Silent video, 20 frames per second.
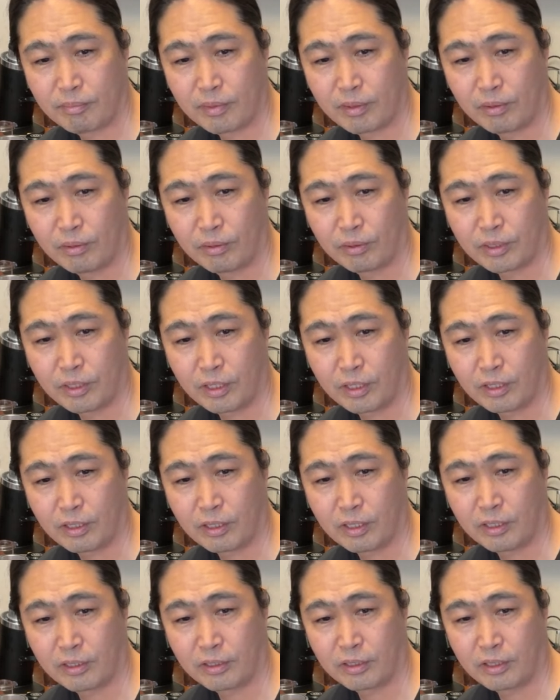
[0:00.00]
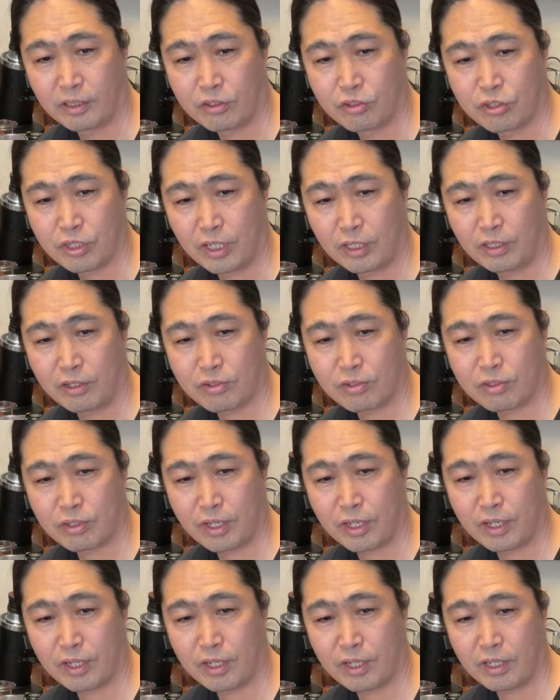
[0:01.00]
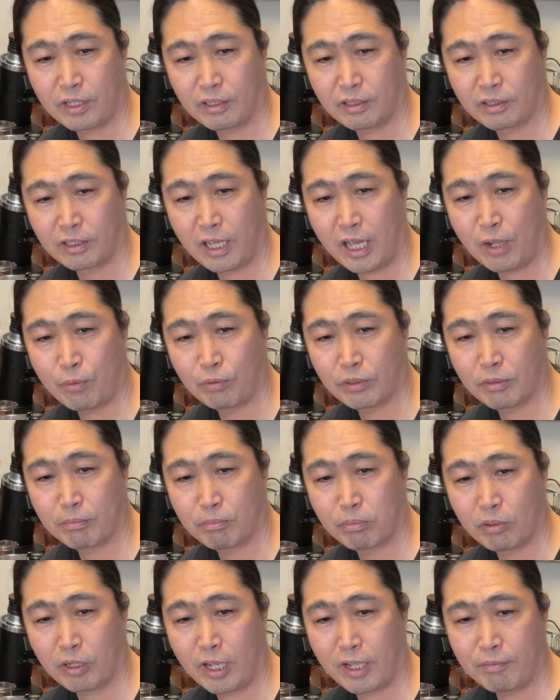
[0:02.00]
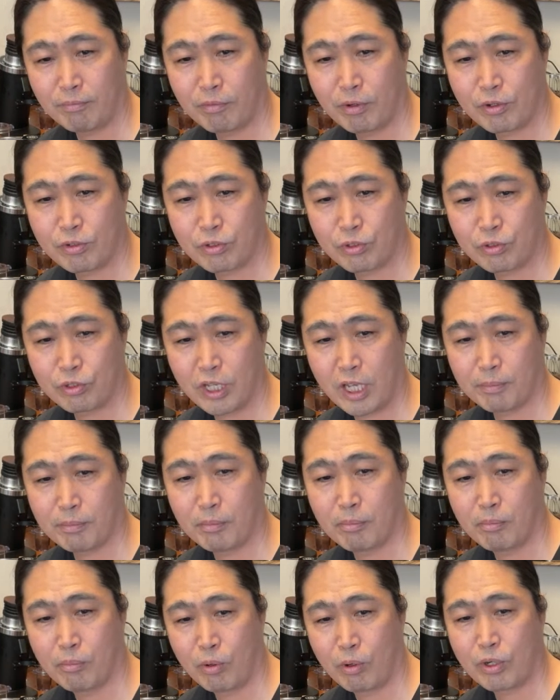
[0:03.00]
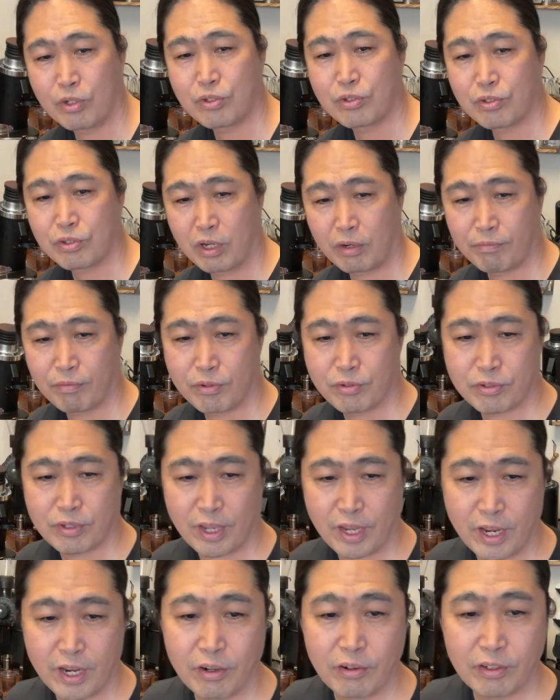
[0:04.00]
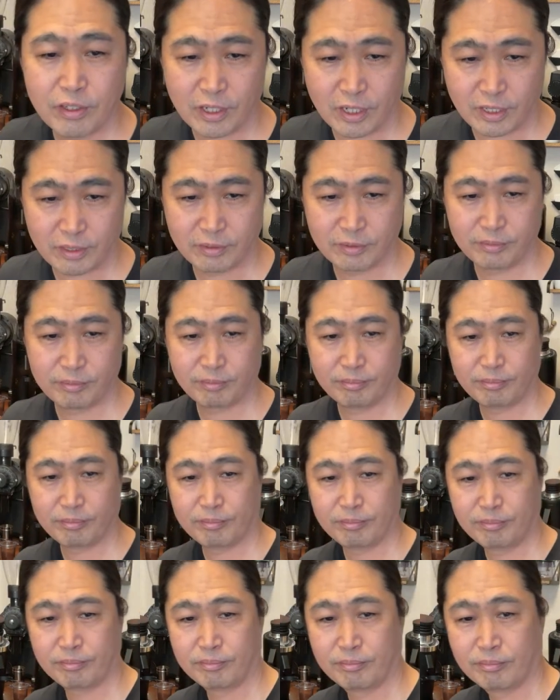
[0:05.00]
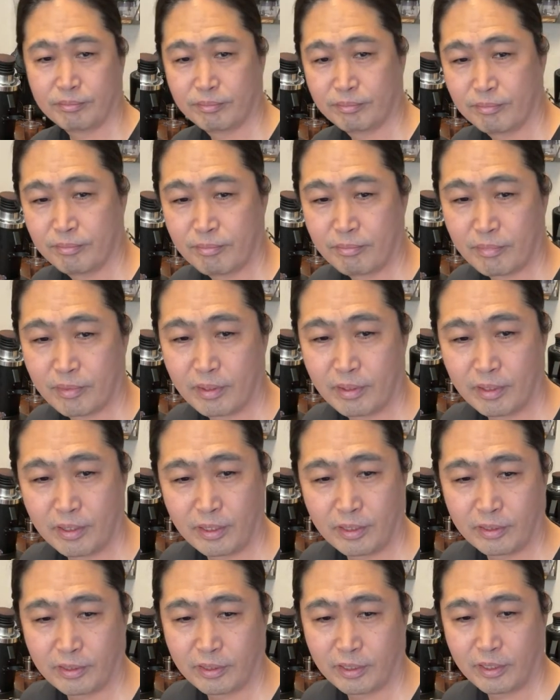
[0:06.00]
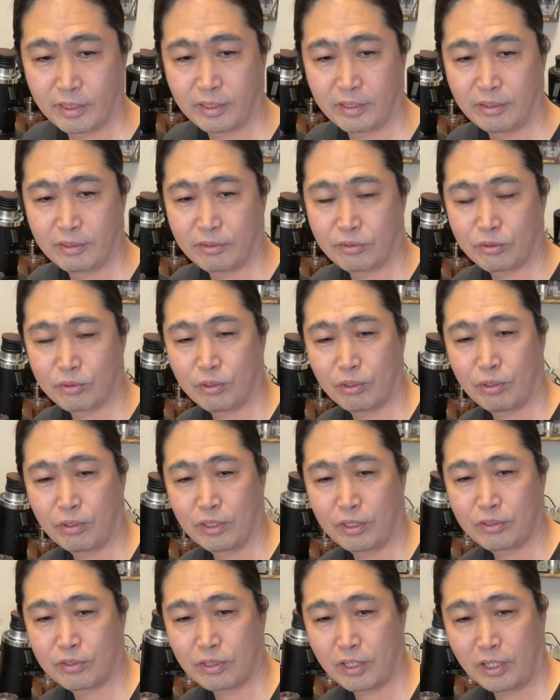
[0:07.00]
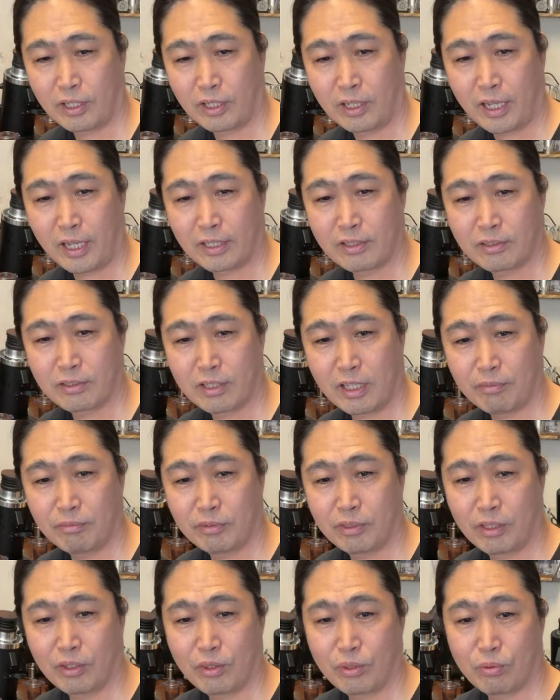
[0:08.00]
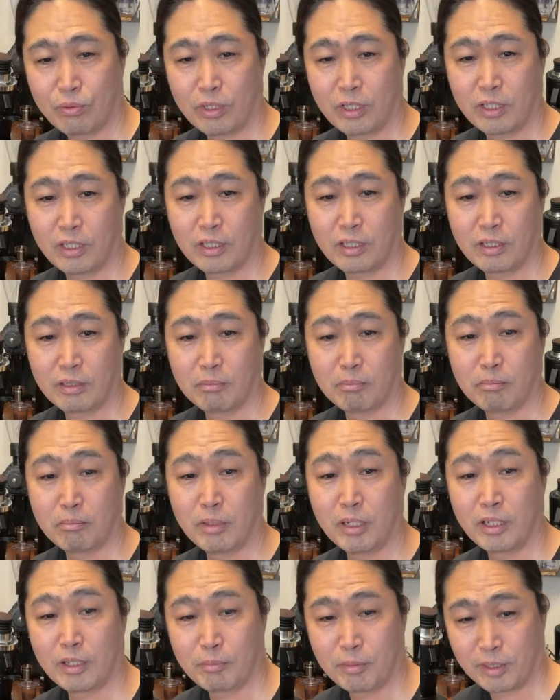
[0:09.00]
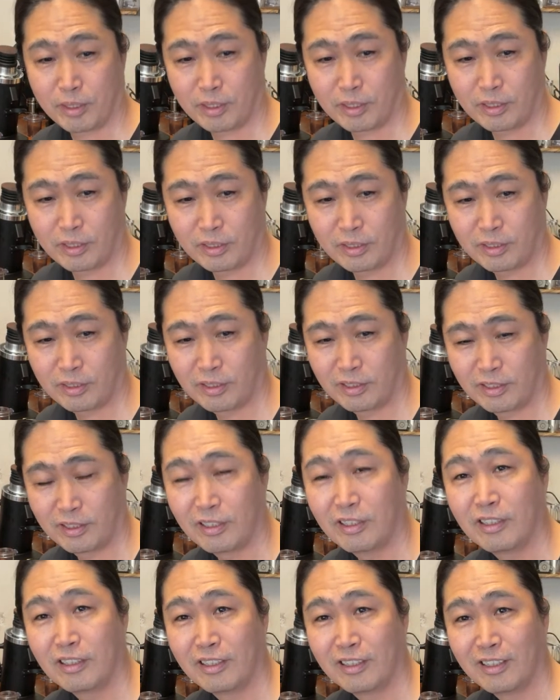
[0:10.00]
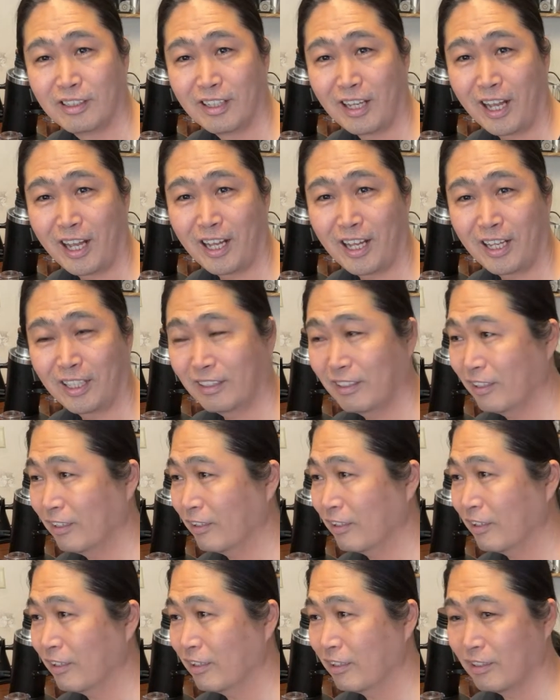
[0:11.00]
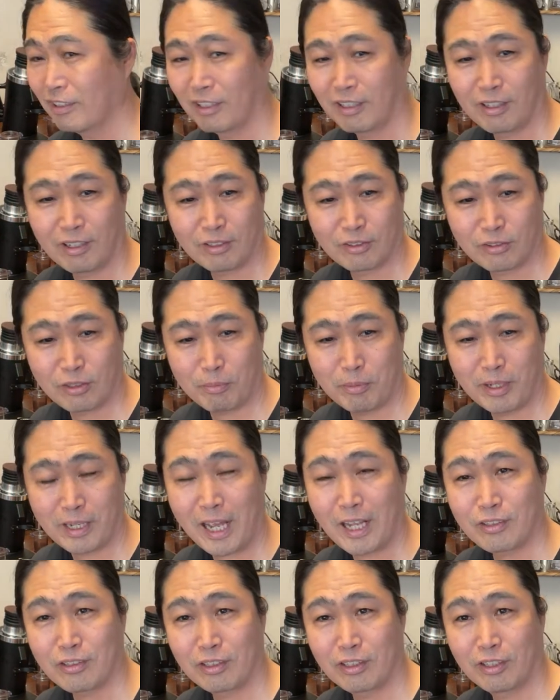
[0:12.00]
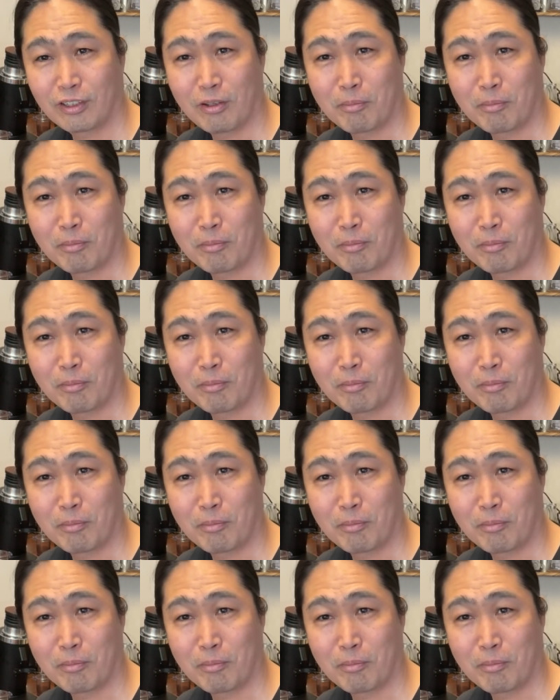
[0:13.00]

Okay, and uh, JD say, now with the blind version, you have a more surface area. And then, so excited like 73 millimeter. I, I think uh, uh, someone actually did a